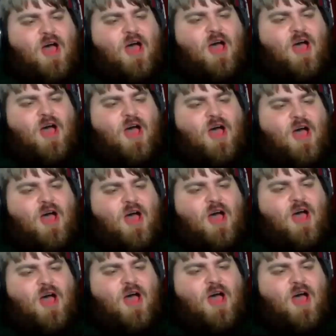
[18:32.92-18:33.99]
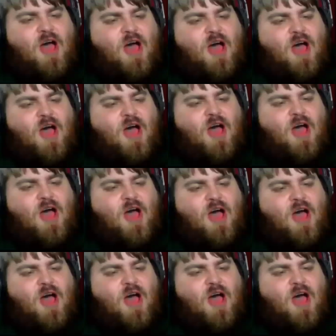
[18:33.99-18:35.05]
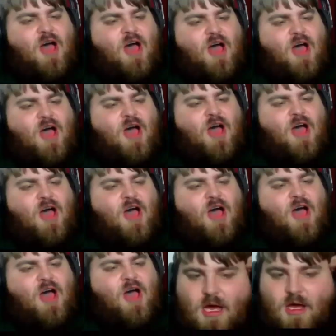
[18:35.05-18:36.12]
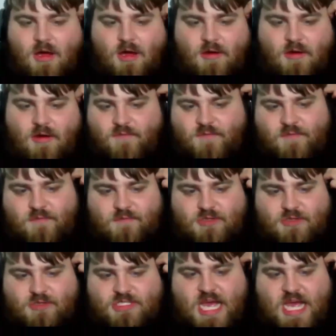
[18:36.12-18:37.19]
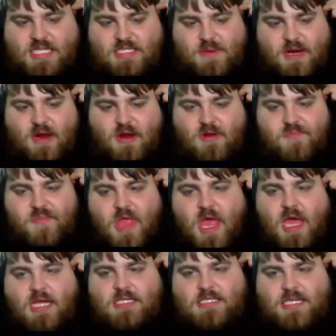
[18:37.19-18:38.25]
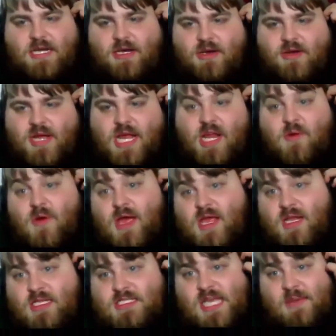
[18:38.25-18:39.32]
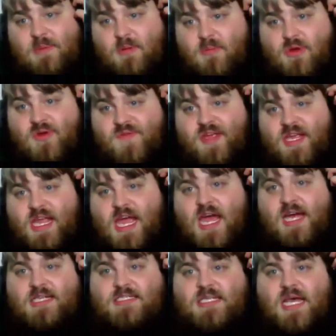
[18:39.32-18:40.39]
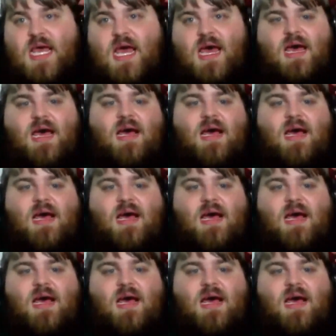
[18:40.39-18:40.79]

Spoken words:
we get a prequel or something. I would love to see a prequel of Jack Sparrow. So anyway, let's keep it moving, guys.